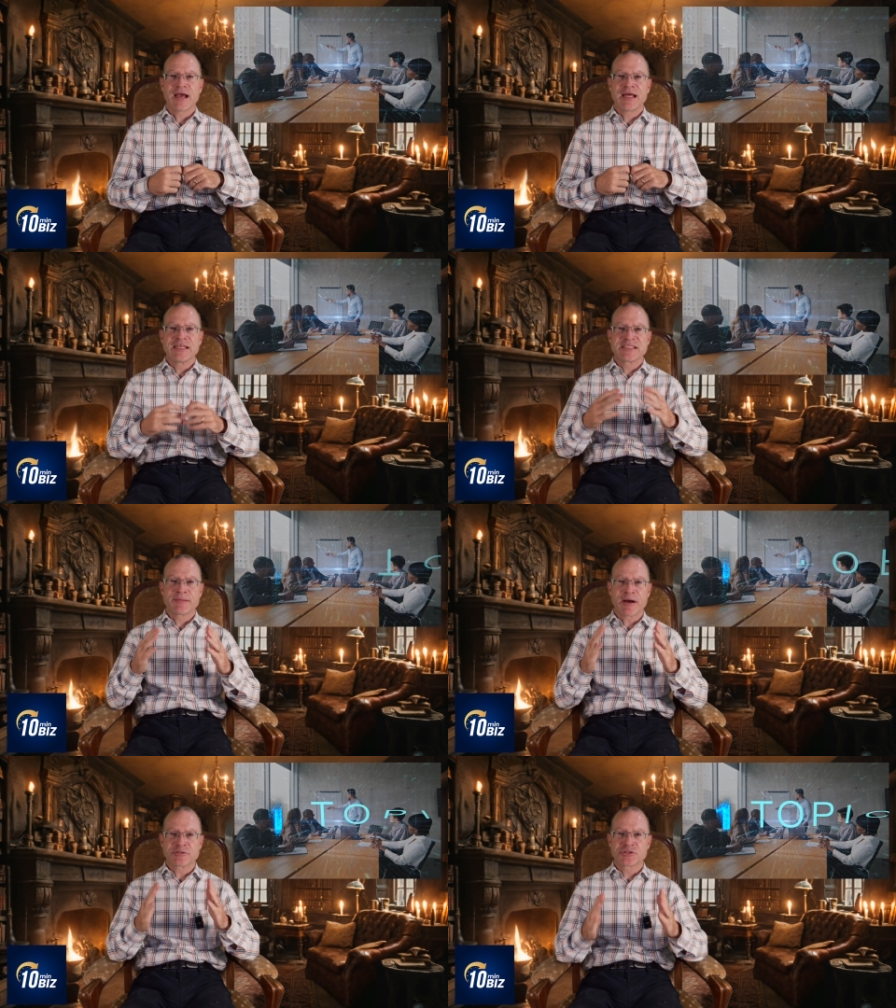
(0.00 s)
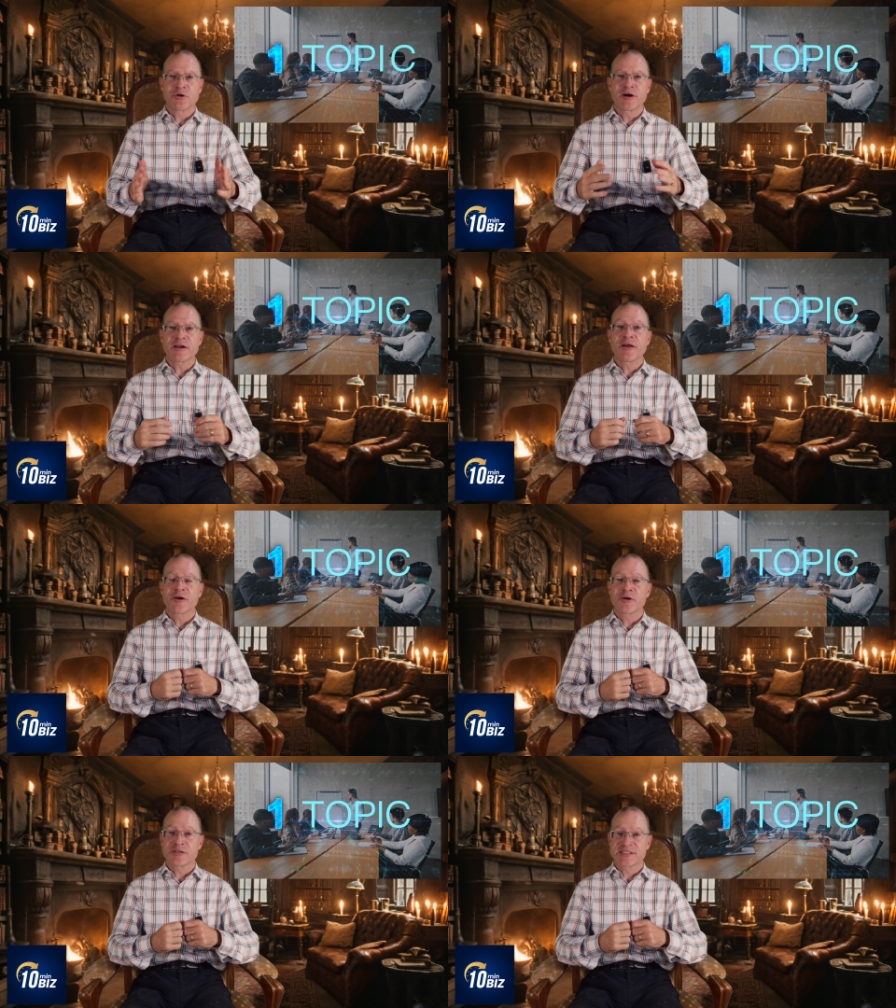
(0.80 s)
and it's about short,
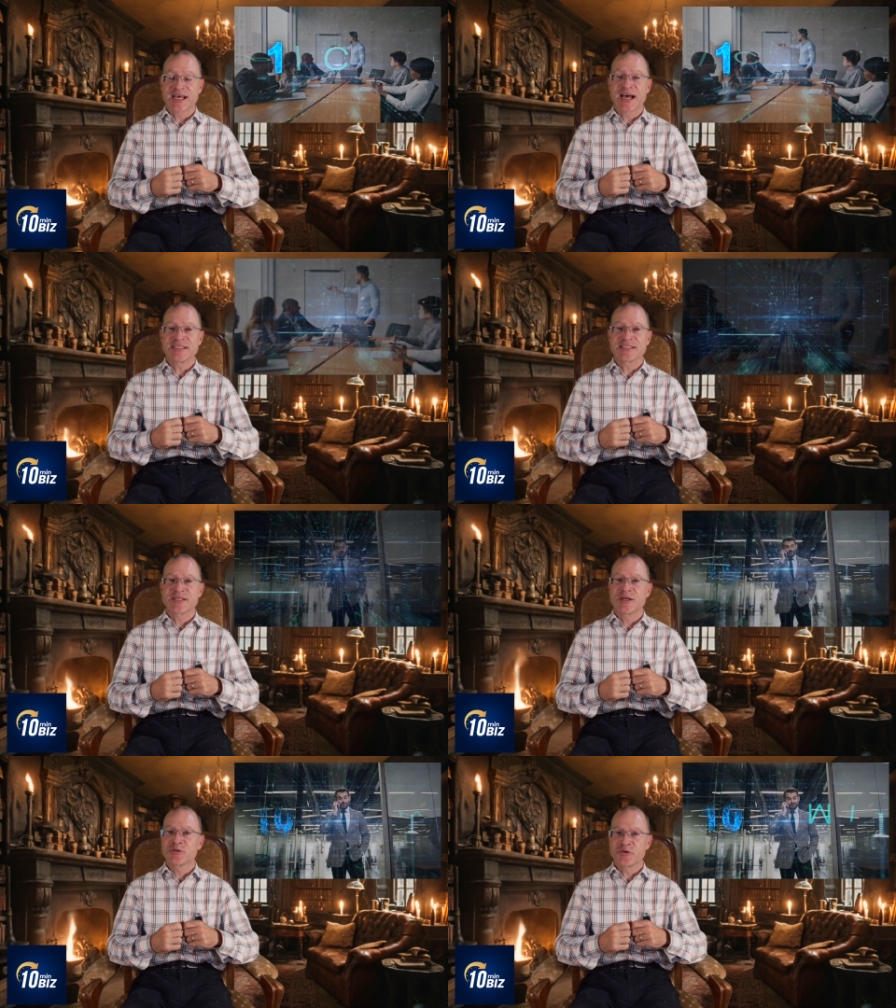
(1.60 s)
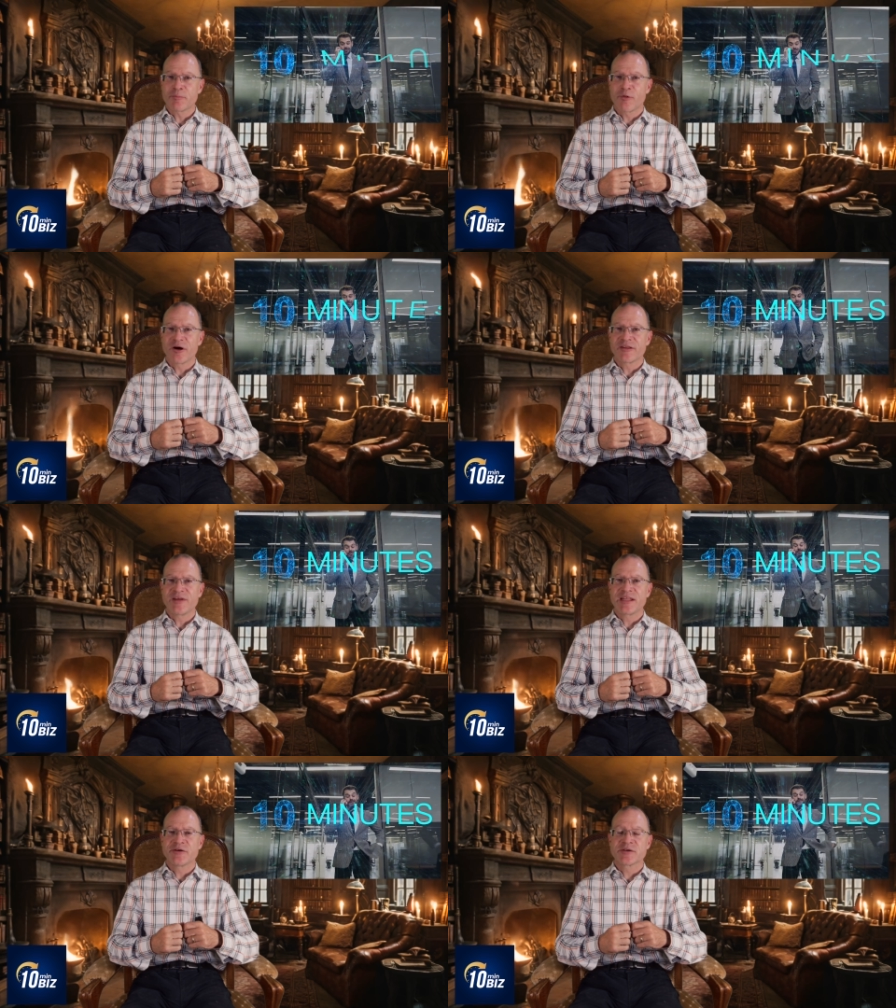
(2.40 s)
concise, to the point
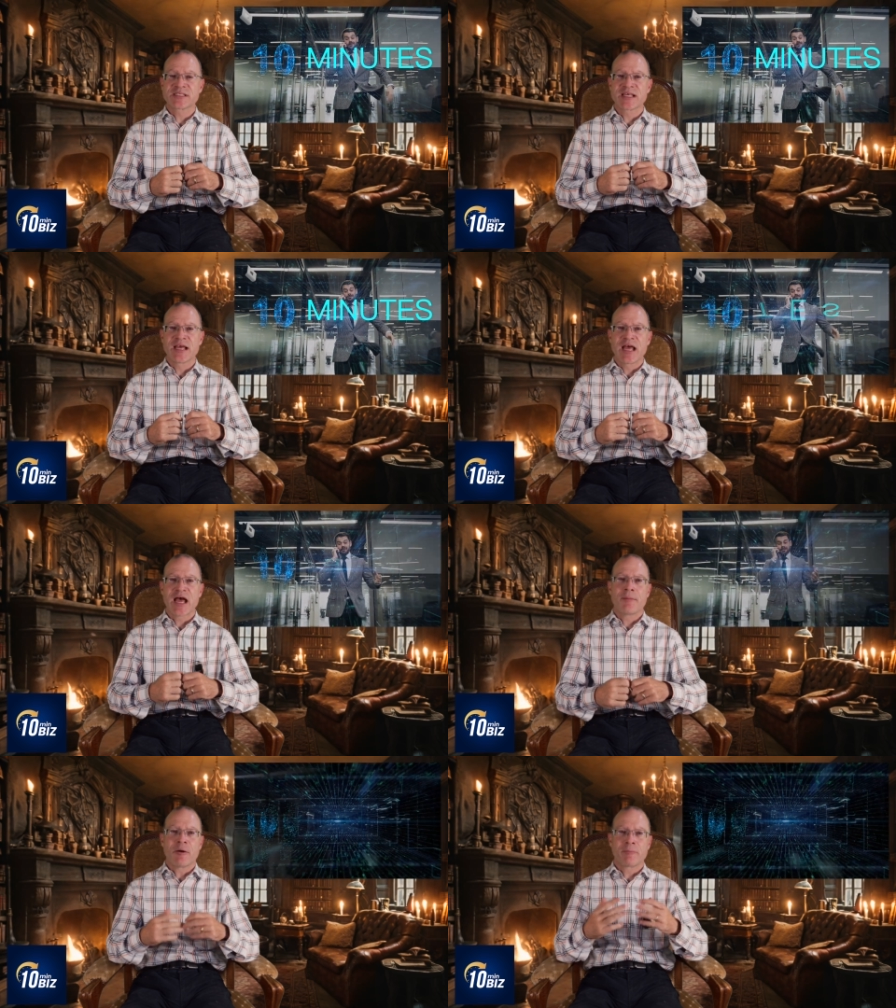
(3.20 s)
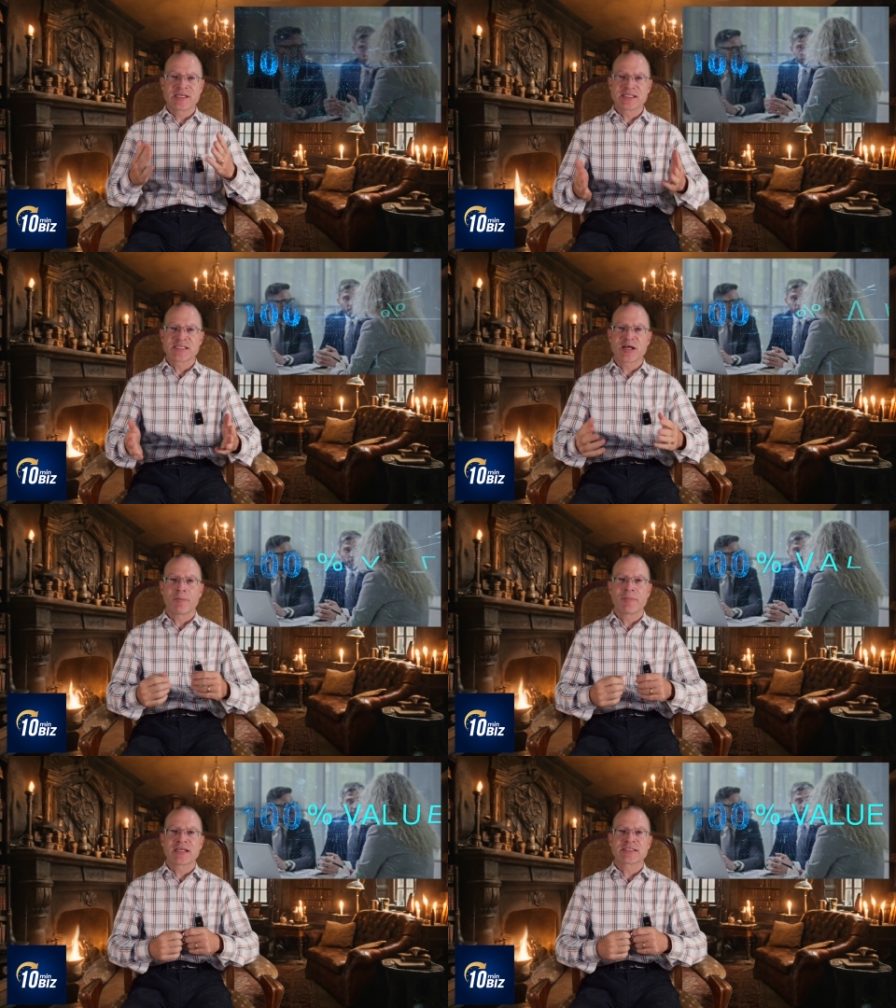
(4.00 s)
videos about business
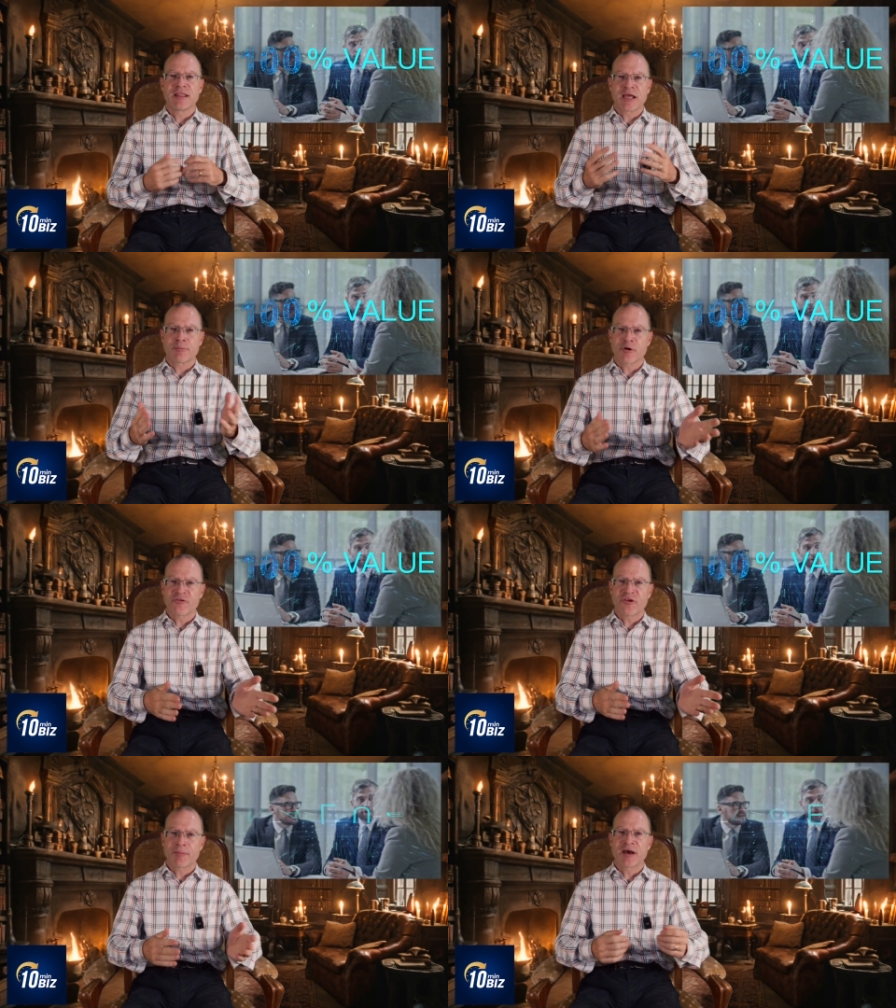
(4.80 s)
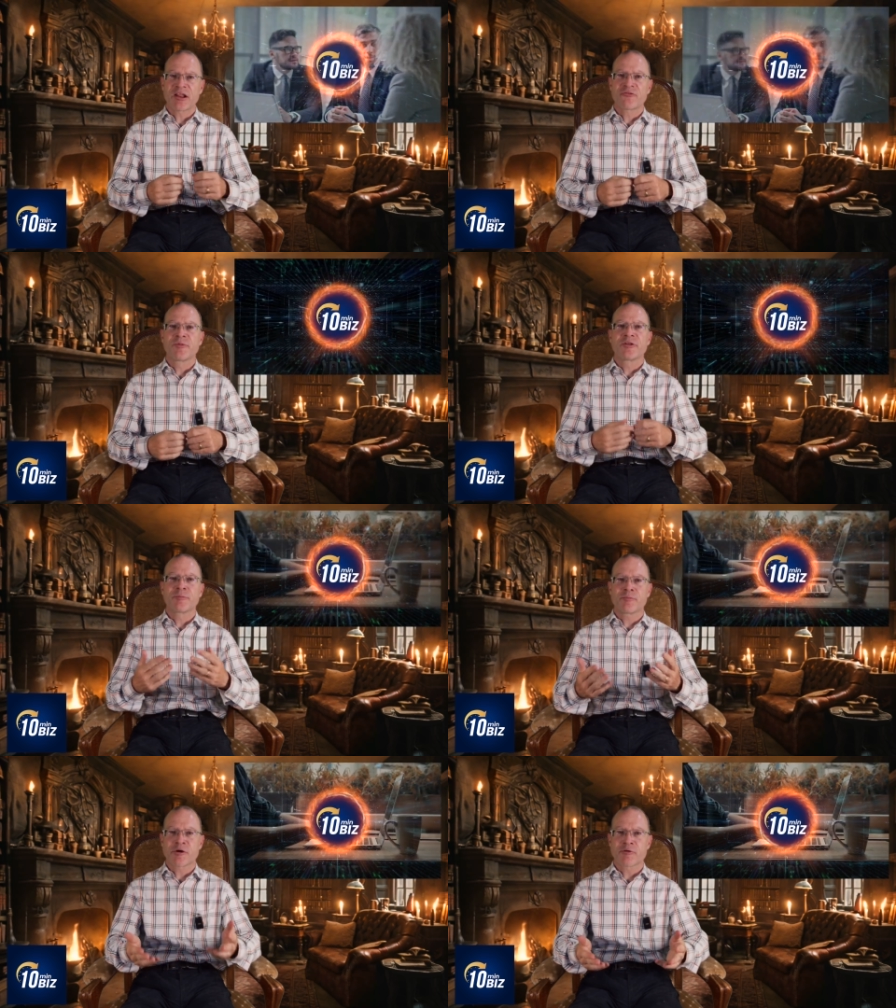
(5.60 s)
topics like project management,
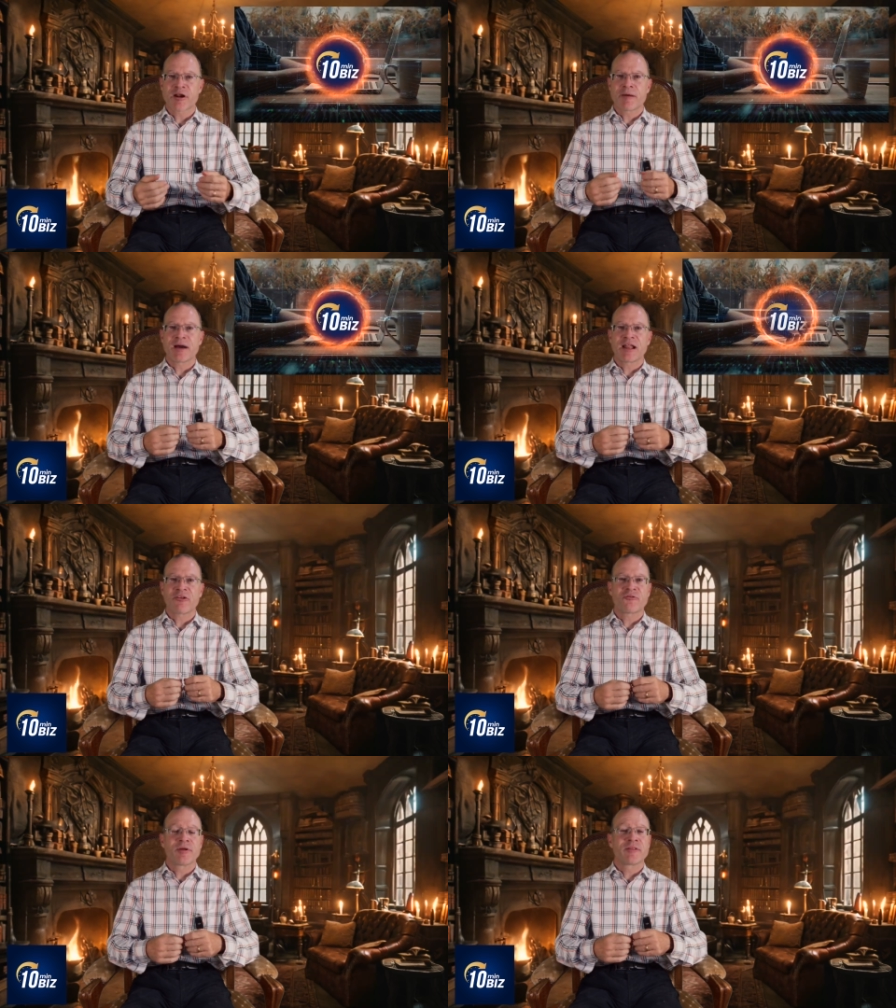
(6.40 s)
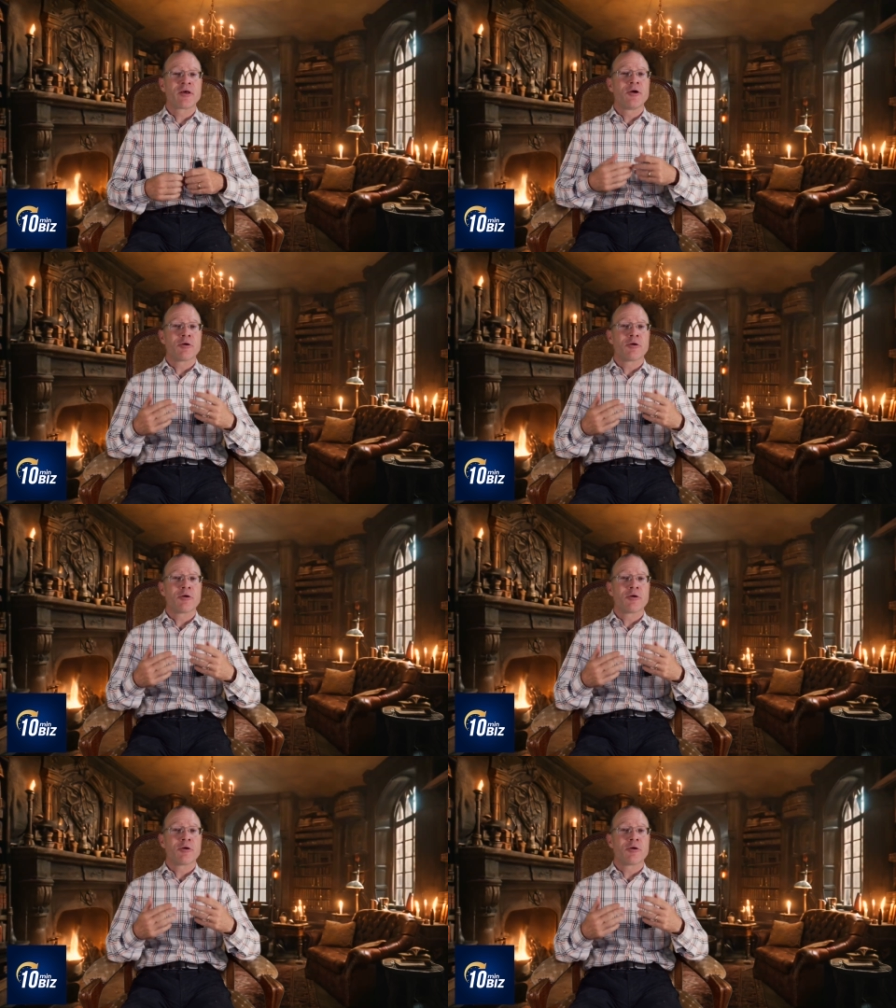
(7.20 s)
program management,